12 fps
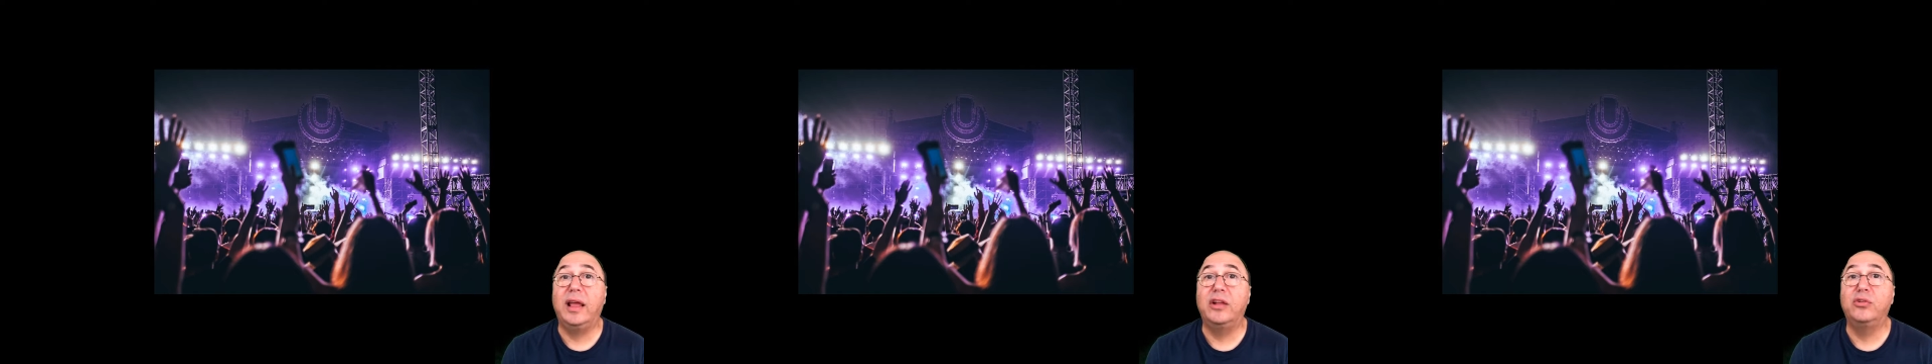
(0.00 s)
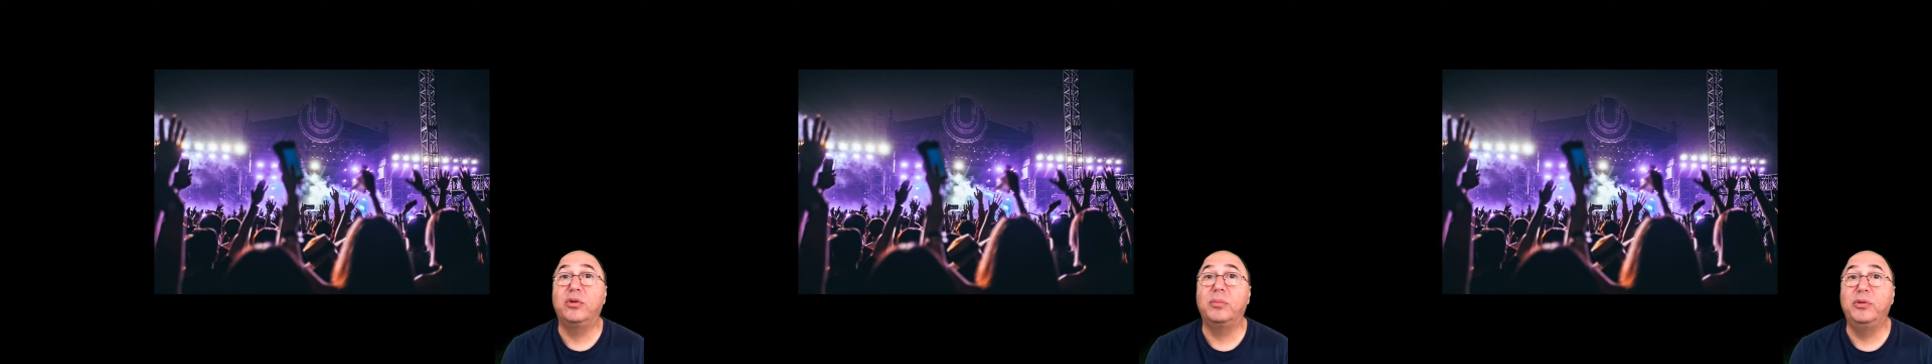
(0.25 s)

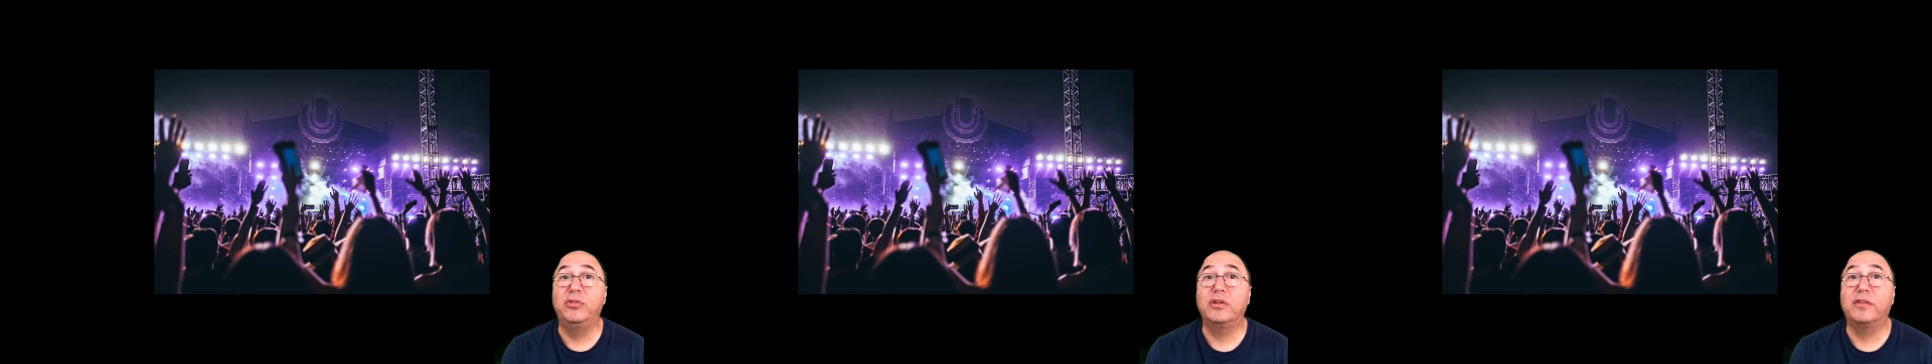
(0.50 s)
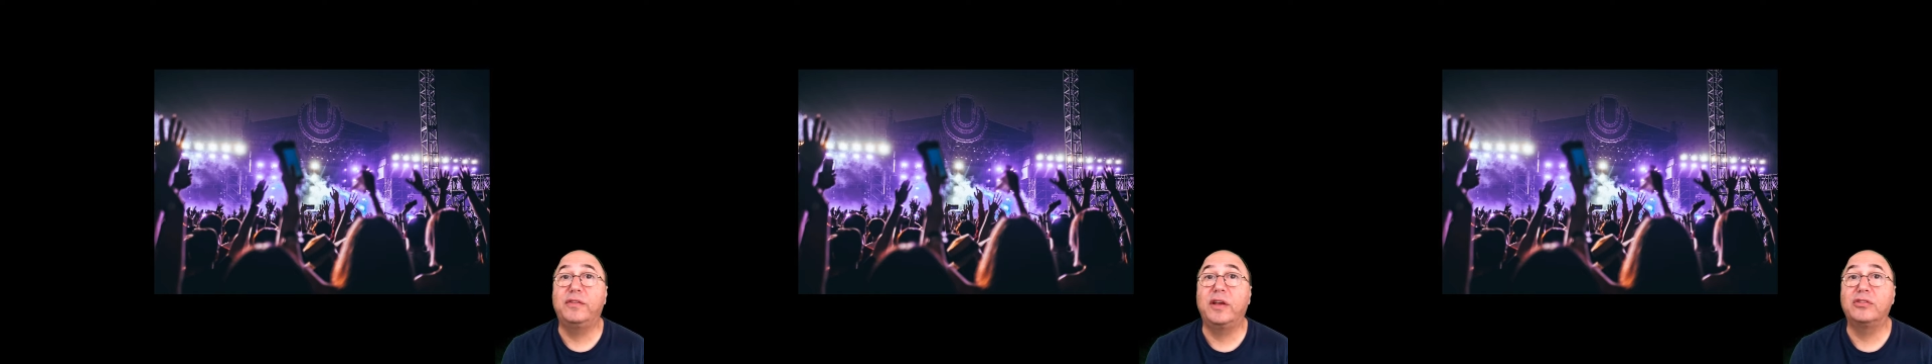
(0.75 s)
annual
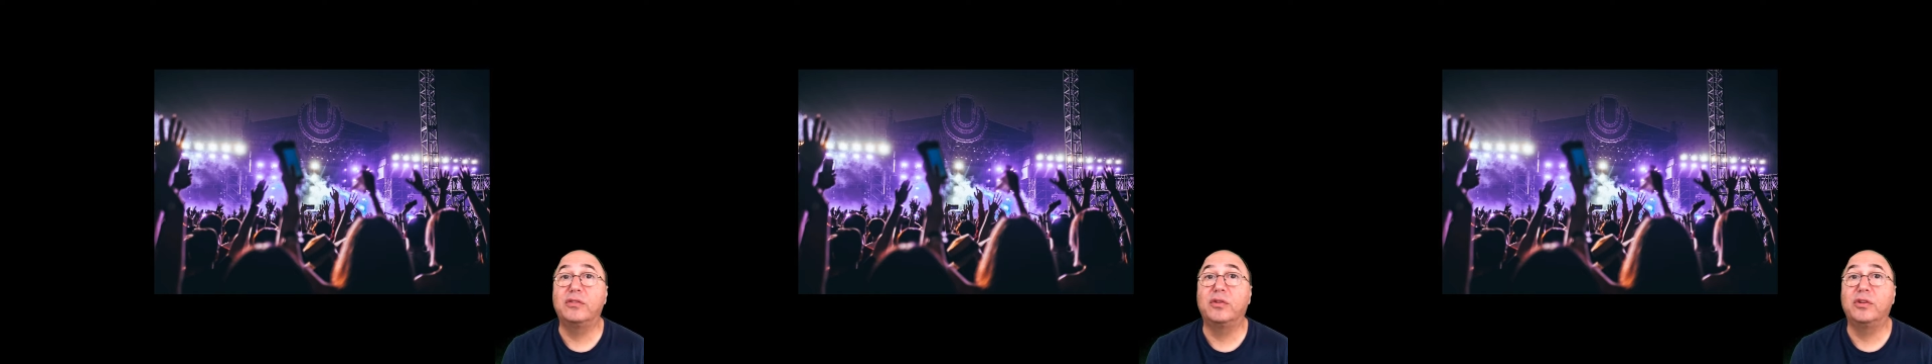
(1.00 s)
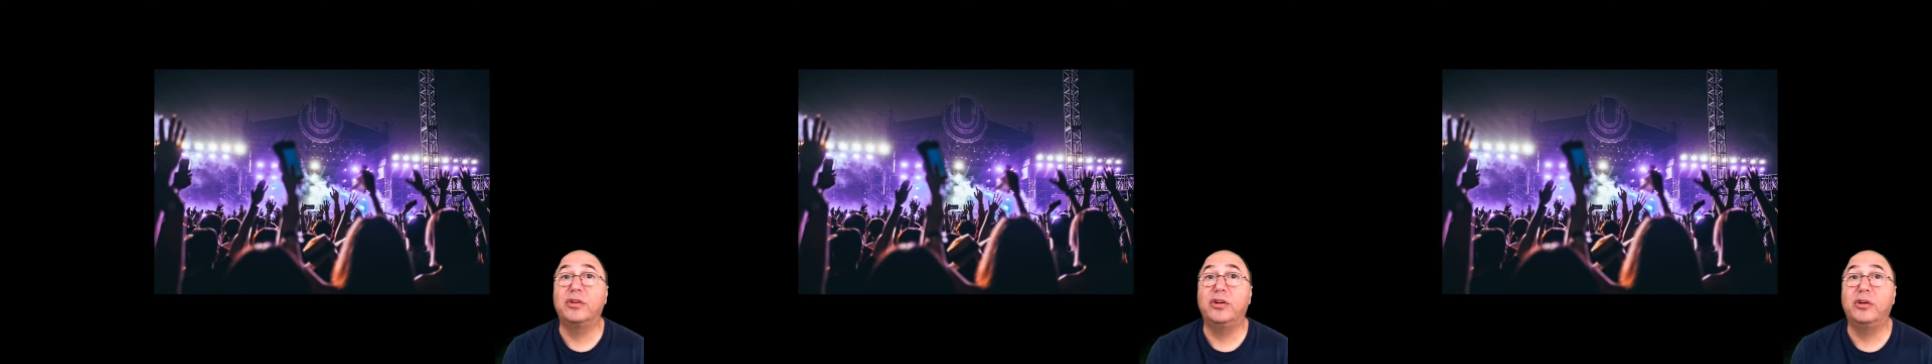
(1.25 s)
music festival
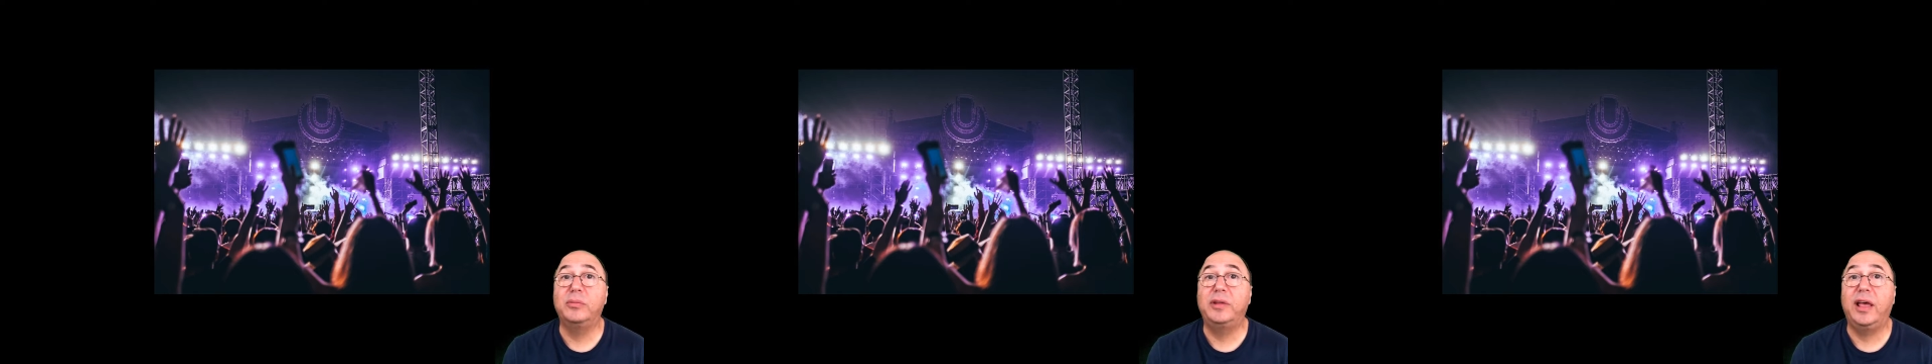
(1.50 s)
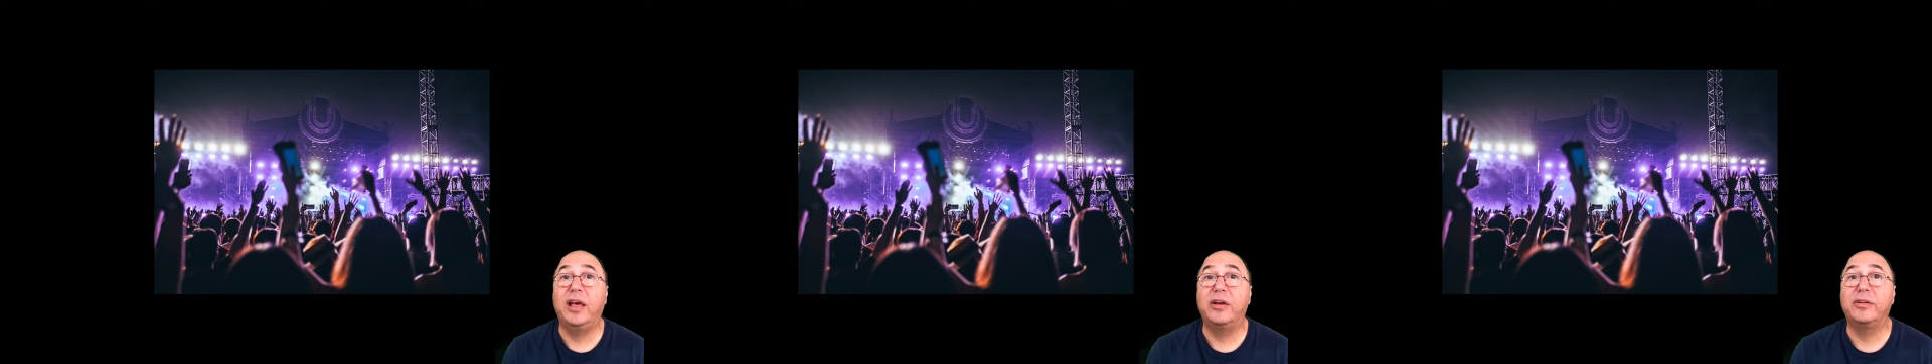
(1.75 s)
in your
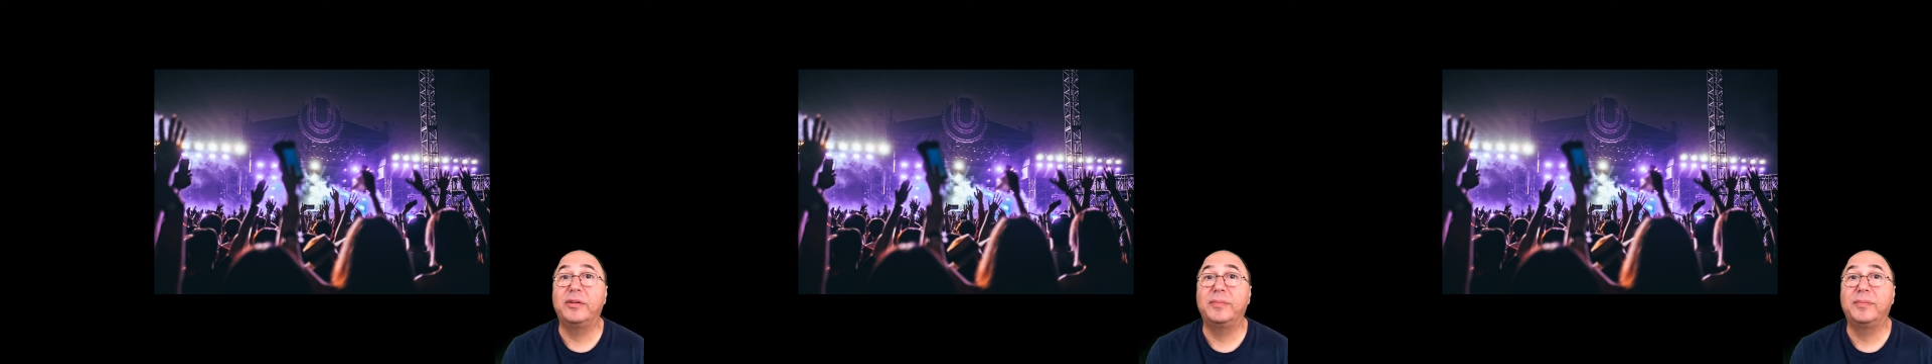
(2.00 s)
hometown.